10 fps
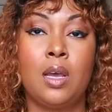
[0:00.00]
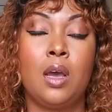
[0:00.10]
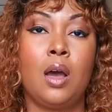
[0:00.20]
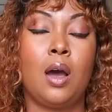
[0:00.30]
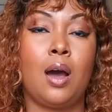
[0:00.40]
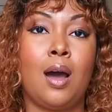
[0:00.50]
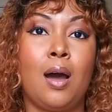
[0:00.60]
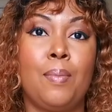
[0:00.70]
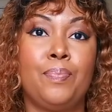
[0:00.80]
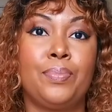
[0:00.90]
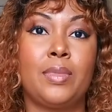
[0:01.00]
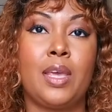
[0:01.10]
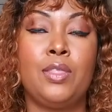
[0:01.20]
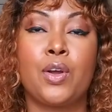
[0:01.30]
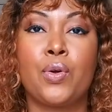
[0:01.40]

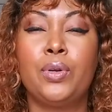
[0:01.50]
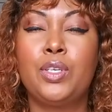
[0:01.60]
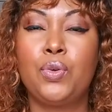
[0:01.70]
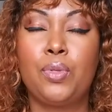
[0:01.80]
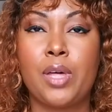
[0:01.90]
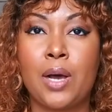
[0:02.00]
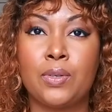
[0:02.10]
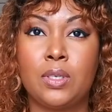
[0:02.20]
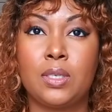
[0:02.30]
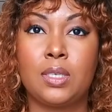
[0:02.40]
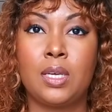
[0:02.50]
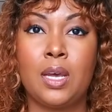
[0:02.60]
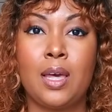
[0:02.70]
in the early 2000s